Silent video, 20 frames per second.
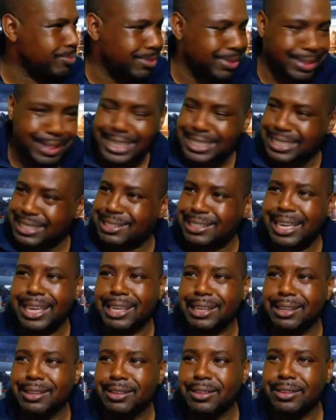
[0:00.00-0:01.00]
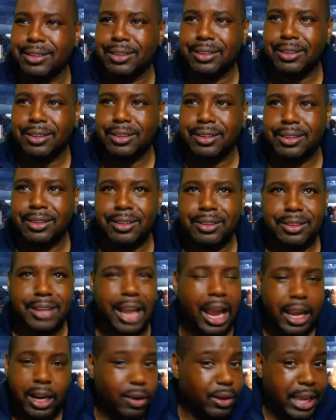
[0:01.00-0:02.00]
That's sick.
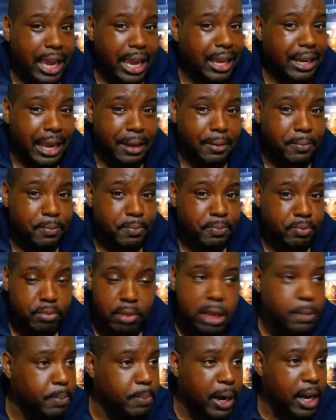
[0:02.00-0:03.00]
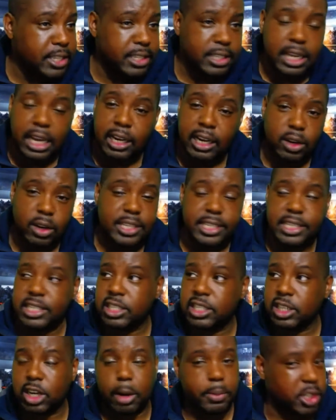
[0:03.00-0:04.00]
I don't get that. Me personally, I don't listen
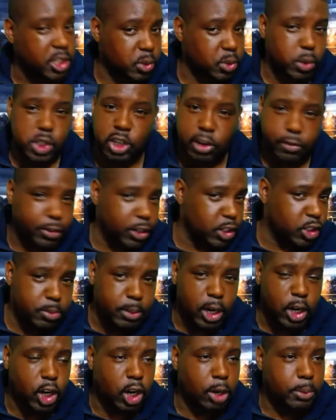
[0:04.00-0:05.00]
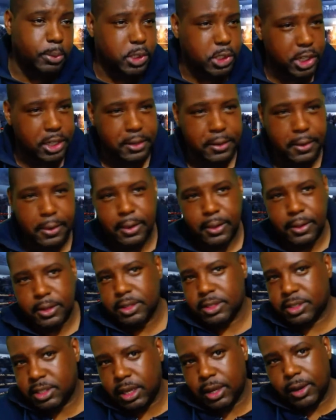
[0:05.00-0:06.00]
to the commentary. I switch it off and I do my own commentary.
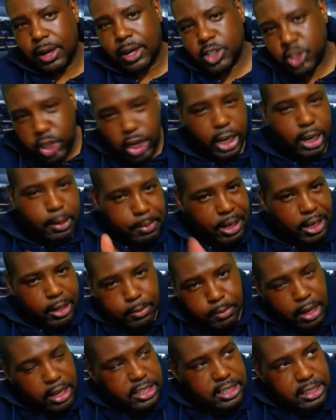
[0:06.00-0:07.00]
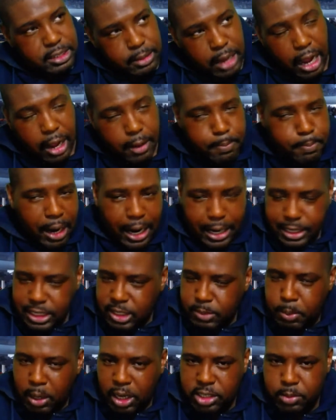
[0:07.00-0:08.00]
So I try to be as
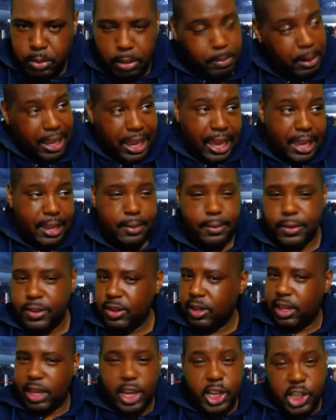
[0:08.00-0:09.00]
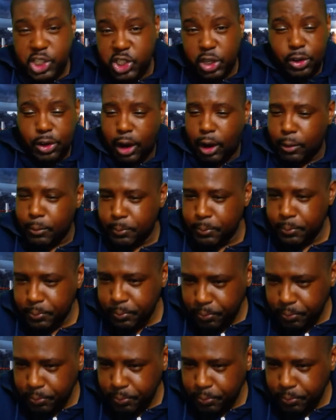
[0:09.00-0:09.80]
unbiased as possible. But hey, each to their own.